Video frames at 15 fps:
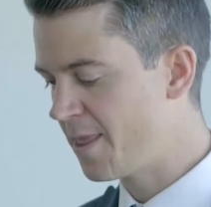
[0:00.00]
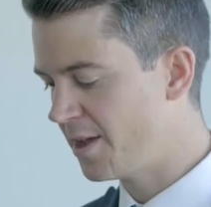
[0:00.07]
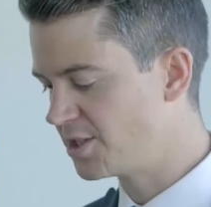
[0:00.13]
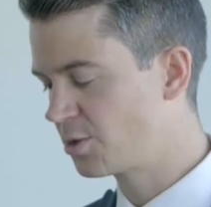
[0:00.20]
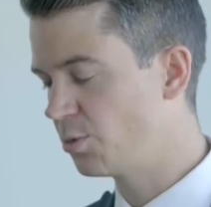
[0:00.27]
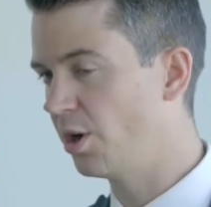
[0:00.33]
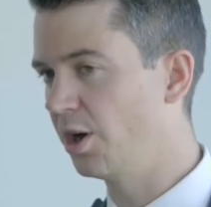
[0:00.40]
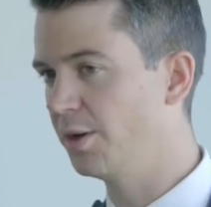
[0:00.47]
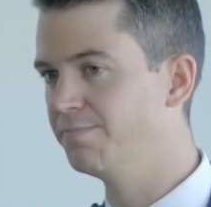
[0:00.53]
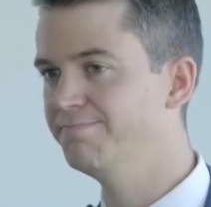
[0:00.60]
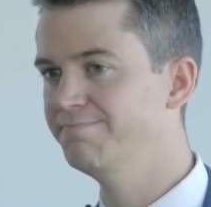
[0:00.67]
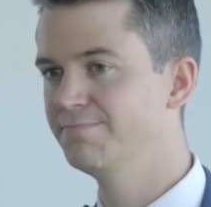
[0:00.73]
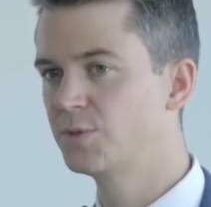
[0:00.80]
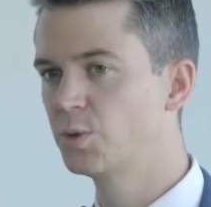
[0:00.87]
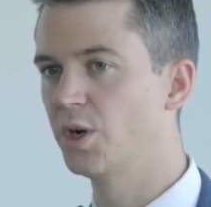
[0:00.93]
it's quite
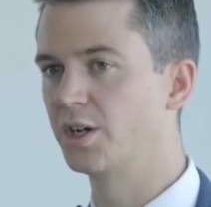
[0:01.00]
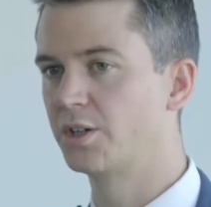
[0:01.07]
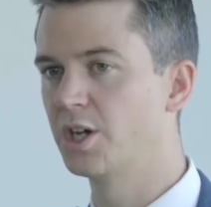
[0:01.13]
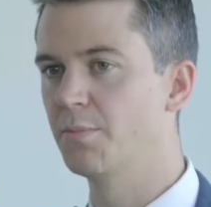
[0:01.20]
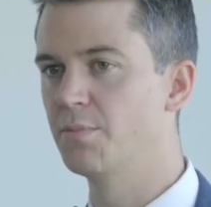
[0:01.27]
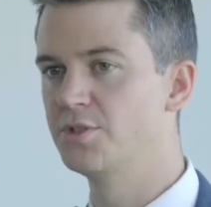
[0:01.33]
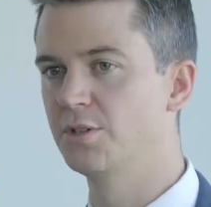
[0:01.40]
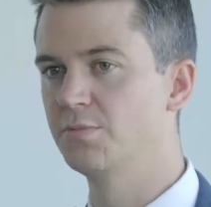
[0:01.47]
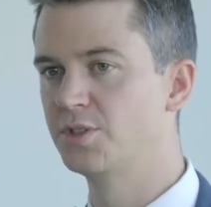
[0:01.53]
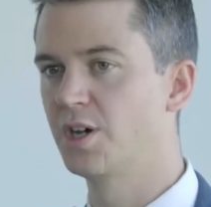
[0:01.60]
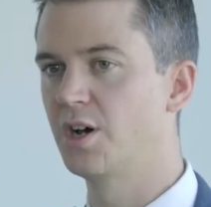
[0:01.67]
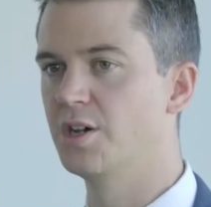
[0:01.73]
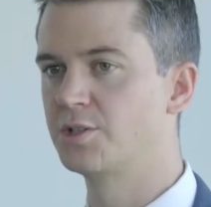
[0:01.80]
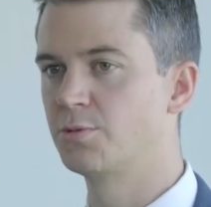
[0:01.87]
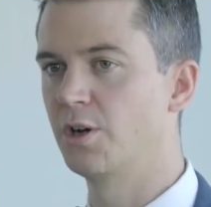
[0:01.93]
a cumbersome
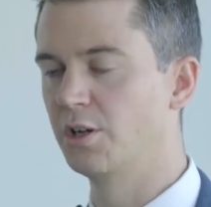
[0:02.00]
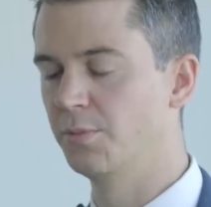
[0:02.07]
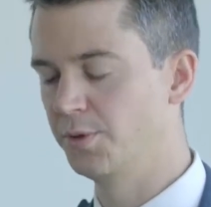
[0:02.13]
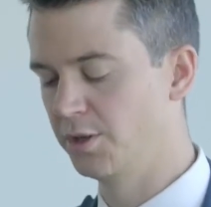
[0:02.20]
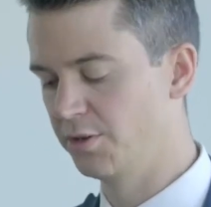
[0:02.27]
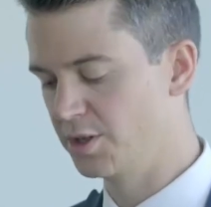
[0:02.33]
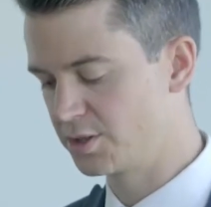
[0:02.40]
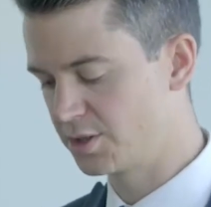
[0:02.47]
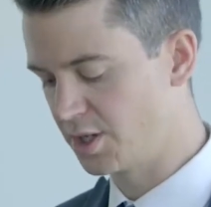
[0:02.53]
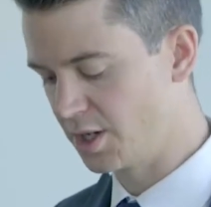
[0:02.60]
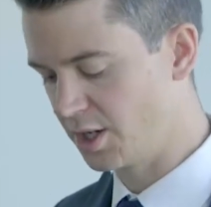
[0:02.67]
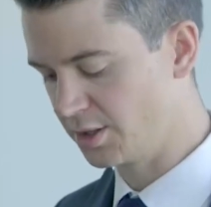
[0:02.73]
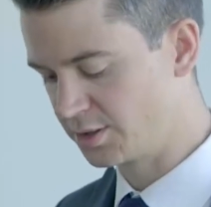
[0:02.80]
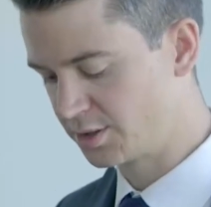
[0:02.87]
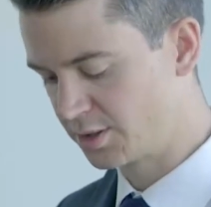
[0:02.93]
task, quite a laborious
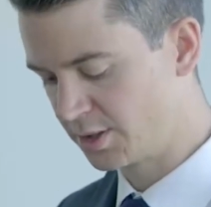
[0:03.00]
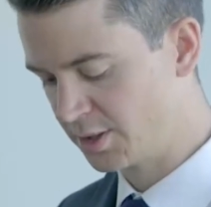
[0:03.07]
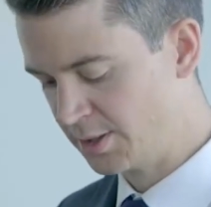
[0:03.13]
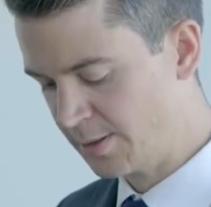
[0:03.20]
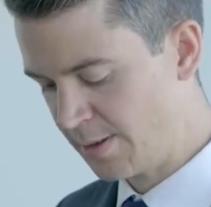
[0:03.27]
task.